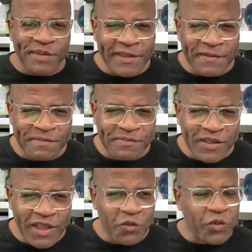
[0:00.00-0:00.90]
me,
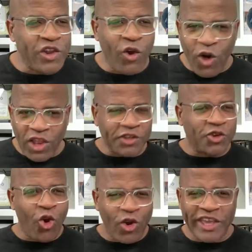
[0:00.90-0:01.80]
we all are
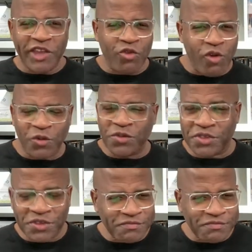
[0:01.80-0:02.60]
talking growth.